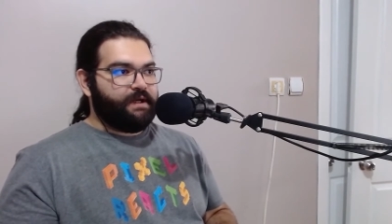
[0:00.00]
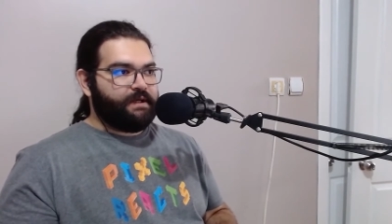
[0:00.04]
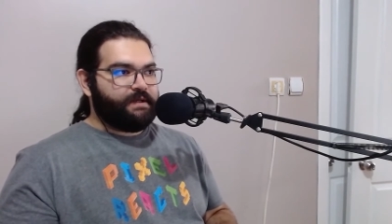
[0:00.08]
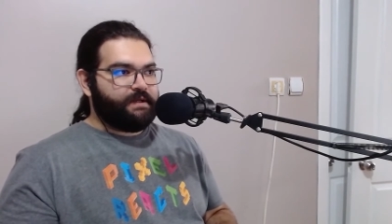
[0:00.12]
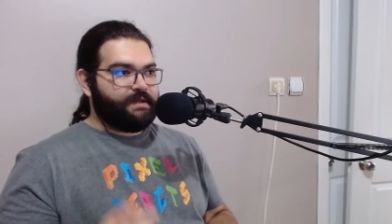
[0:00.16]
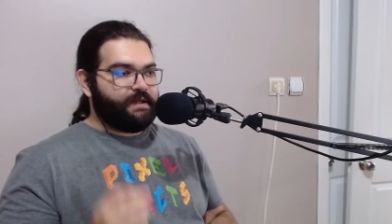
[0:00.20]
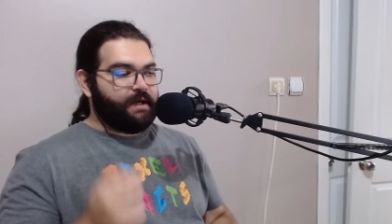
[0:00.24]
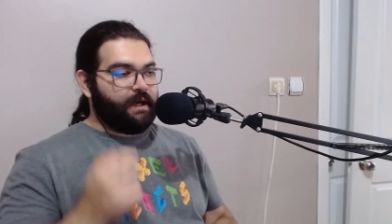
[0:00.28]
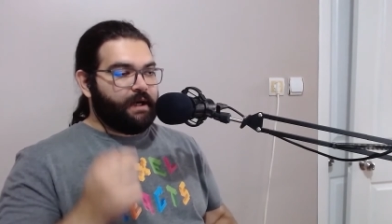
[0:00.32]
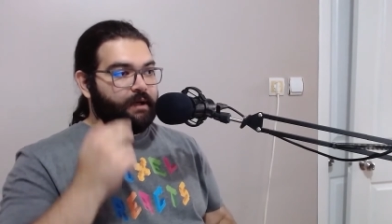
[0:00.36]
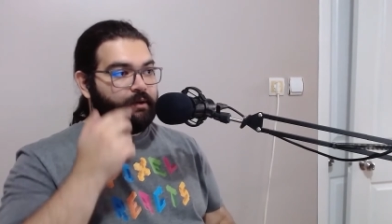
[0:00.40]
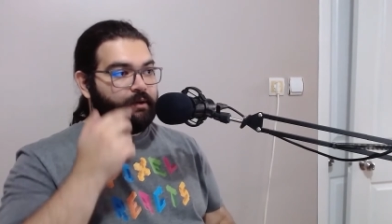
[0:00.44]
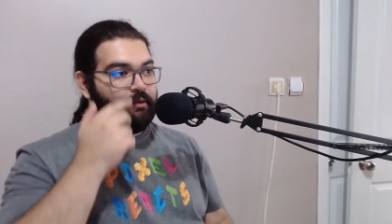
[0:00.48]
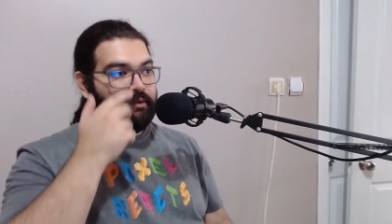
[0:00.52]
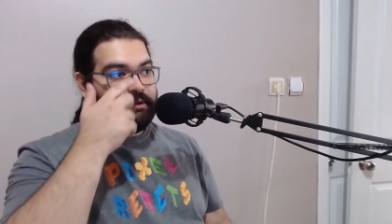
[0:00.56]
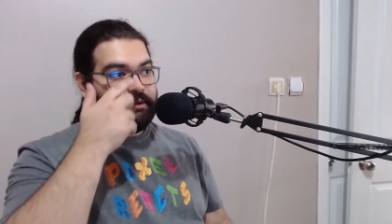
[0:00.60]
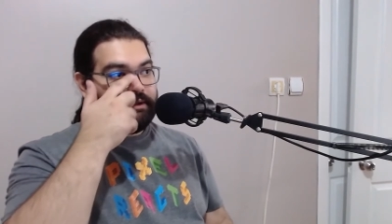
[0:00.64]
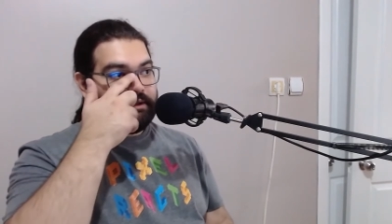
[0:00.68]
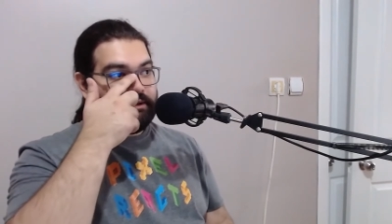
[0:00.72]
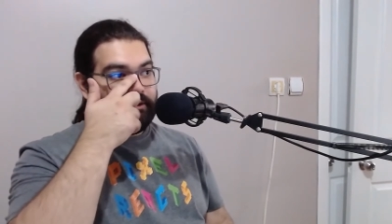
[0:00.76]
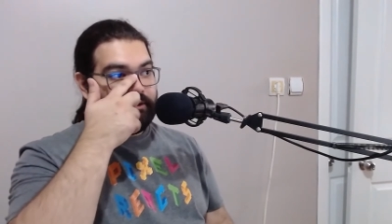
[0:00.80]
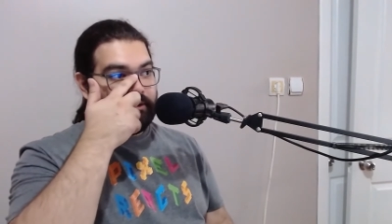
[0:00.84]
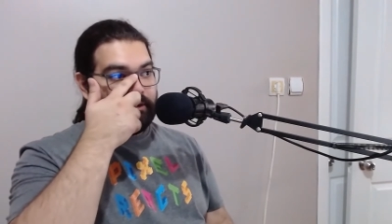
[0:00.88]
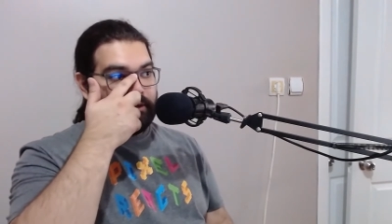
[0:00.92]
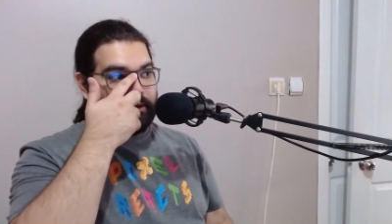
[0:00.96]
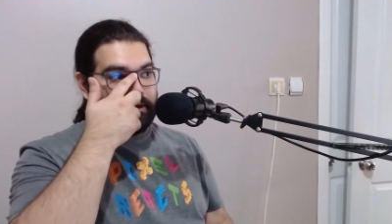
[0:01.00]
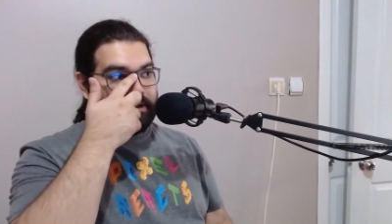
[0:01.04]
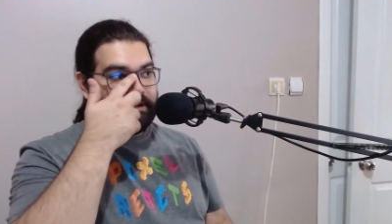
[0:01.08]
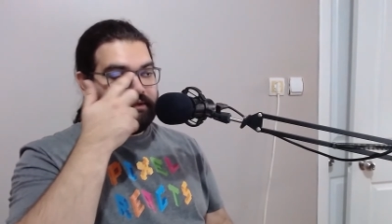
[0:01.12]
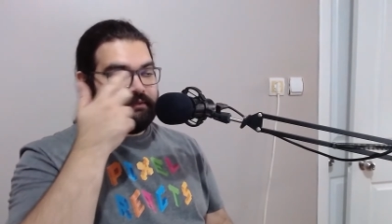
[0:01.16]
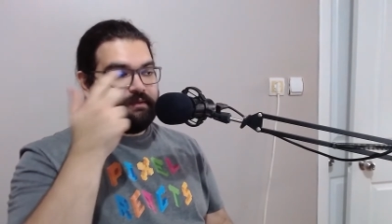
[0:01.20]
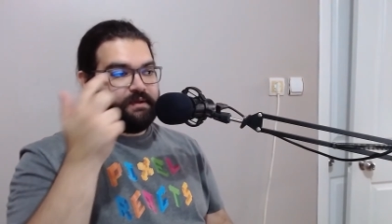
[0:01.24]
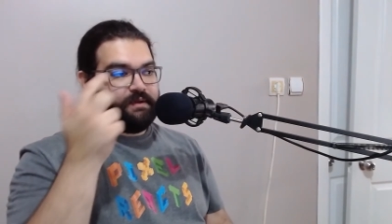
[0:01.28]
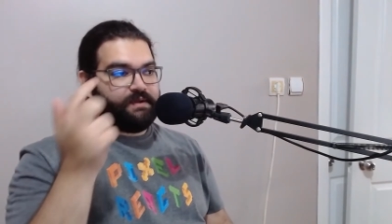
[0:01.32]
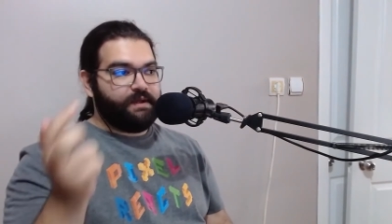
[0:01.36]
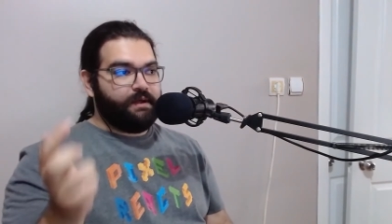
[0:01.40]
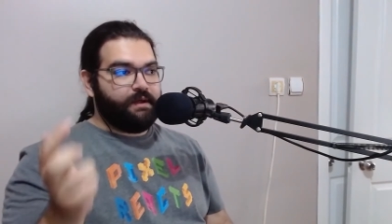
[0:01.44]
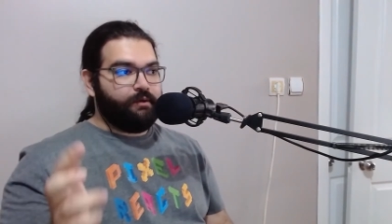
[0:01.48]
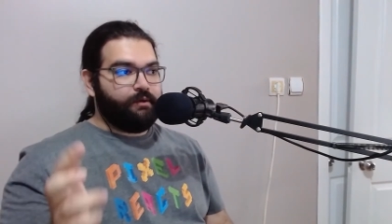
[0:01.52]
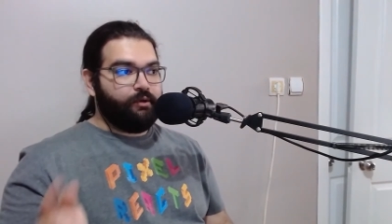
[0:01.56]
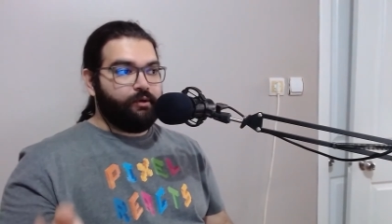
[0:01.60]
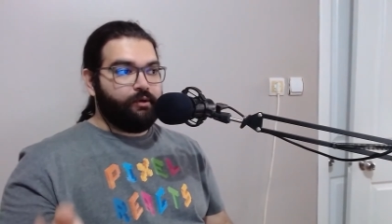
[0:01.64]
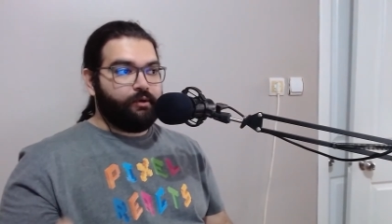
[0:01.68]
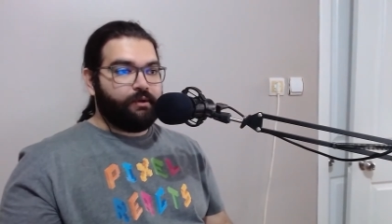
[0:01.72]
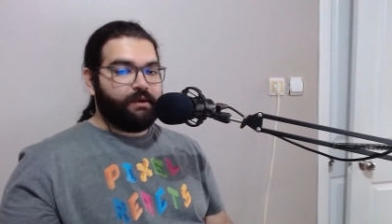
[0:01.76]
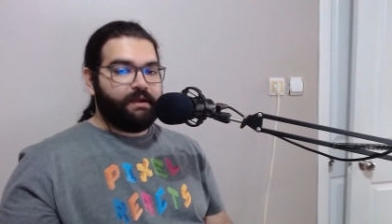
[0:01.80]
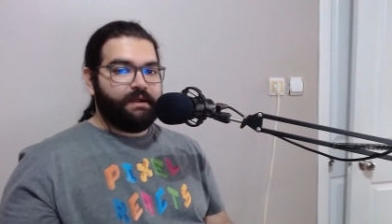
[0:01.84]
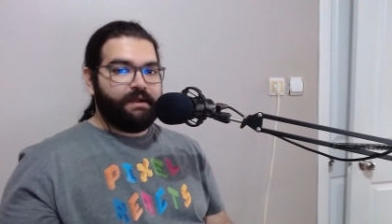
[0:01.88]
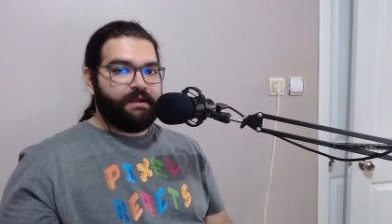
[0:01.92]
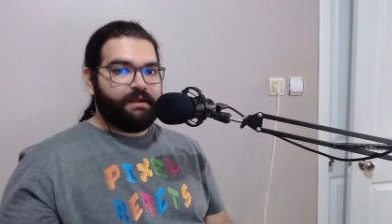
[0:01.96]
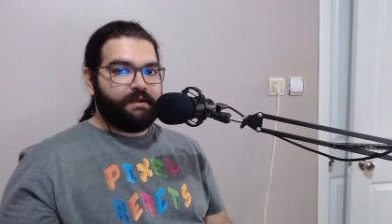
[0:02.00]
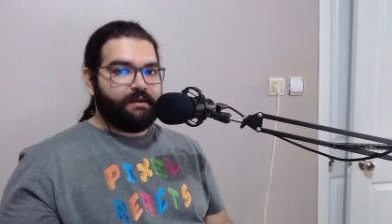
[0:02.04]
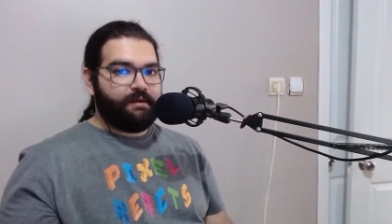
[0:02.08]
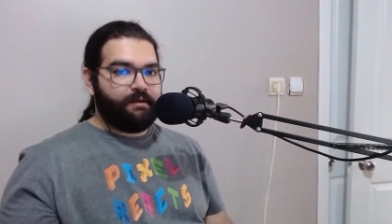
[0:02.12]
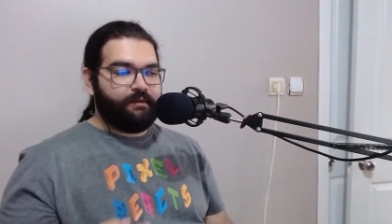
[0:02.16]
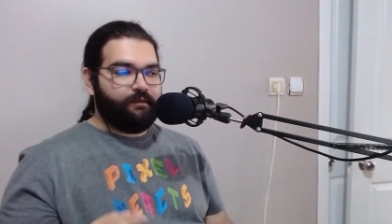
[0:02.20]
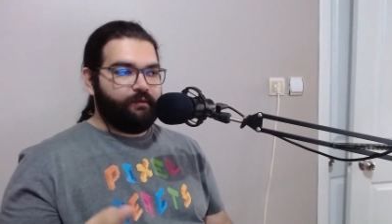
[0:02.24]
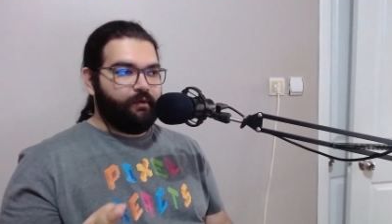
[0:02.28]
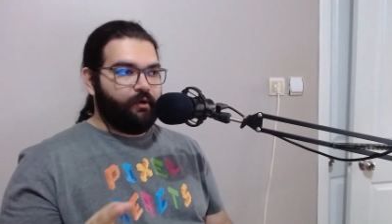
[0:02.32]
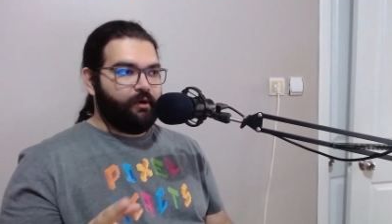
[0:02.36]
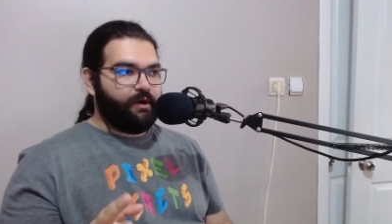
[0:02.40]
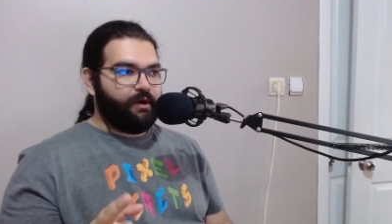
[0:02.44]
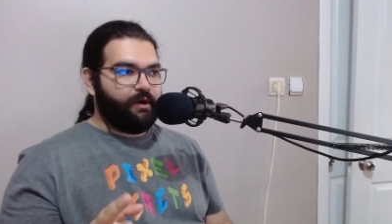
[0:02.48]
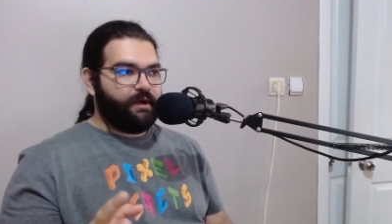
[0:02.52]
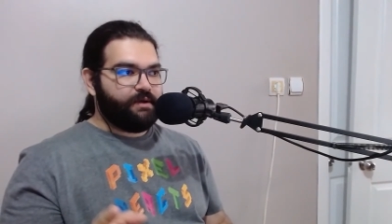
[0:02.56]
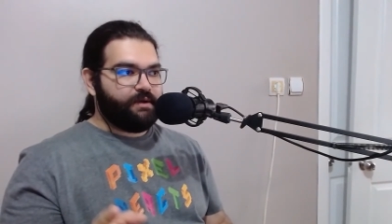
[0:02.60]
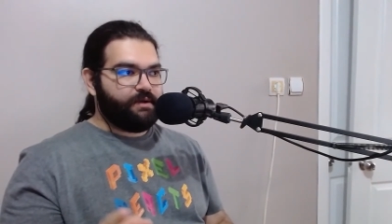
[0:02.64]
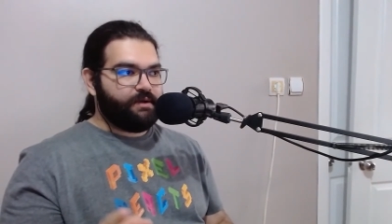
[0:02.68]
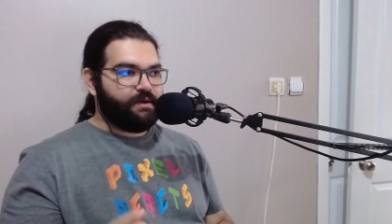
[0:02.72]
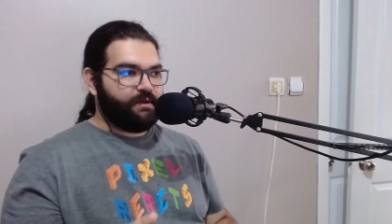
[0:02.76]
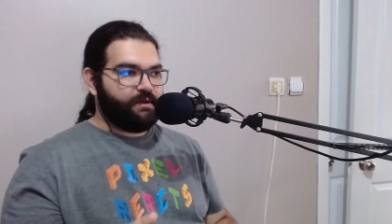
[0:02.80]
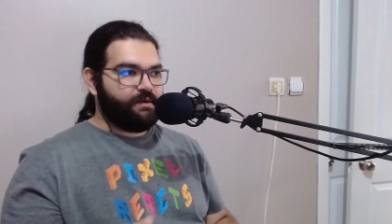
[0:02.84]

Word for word: sign on the door it was a nuclear warning